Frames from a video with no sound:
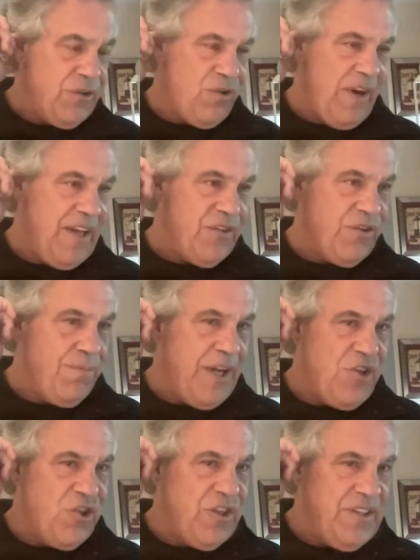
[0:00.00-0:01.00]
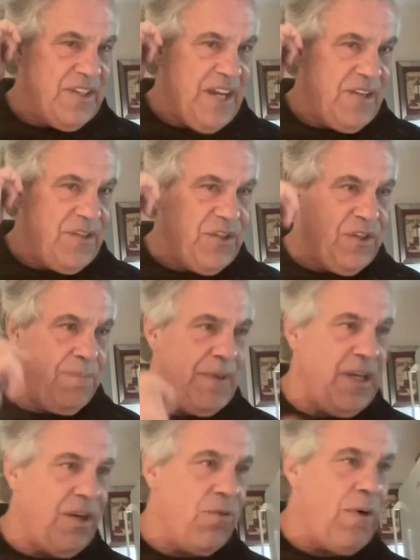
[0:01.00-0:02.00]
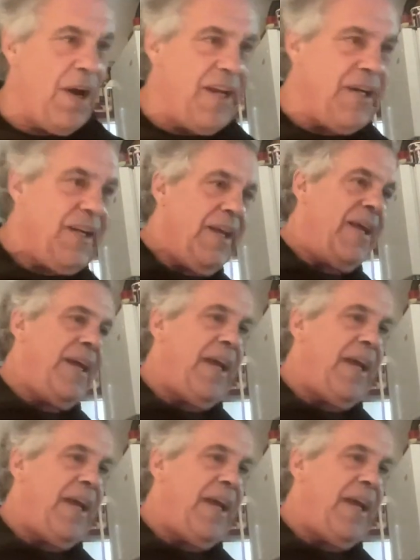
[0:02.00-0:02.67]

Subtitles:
Transformation tends to be quite